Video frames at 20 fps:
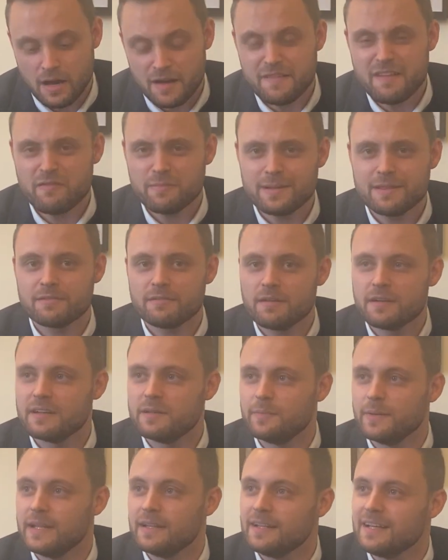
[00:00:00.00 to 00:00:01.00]
I've never been thrown in a
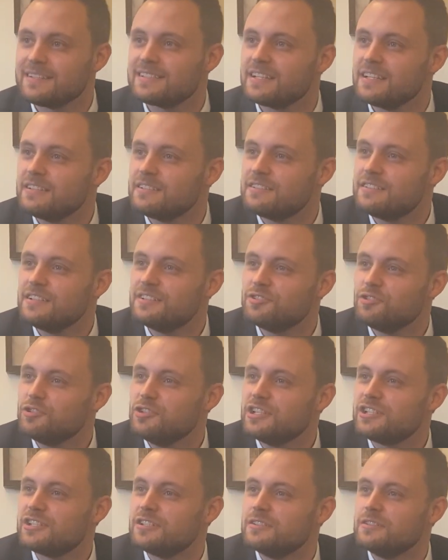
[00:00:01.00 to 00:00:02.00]
bin. That's the
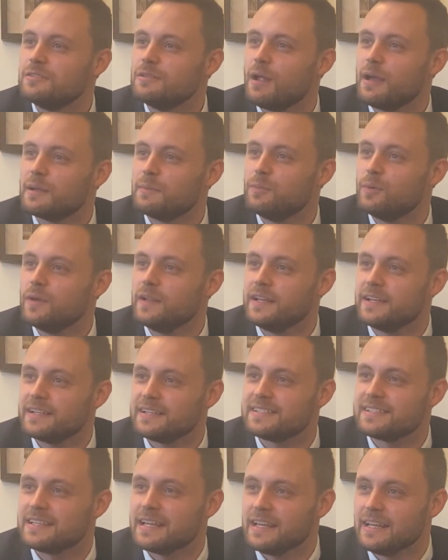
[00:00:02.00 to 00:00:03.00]
traditional bullying,
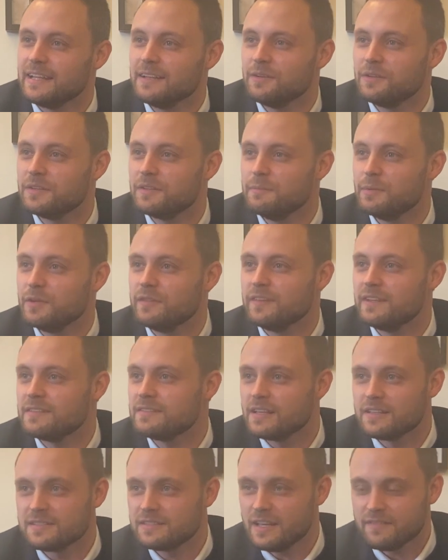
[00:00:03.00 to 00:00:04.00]
isn't it, in all the movies?
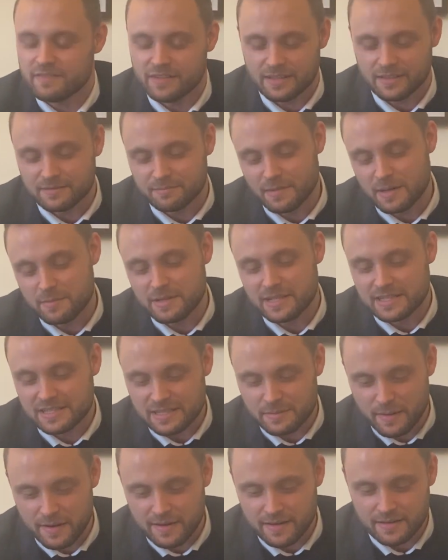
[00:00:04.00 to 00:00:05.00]
That's never, maybe that's an
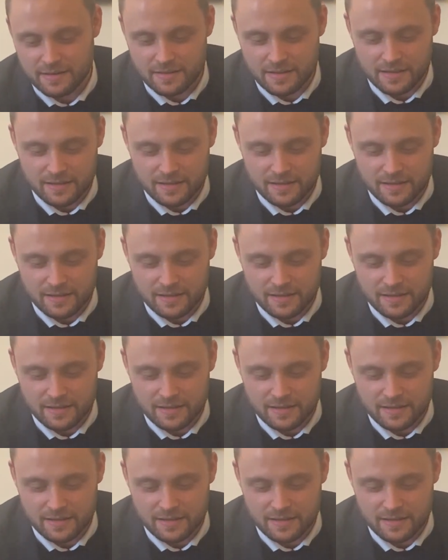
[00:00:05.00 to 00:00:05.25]
American thing.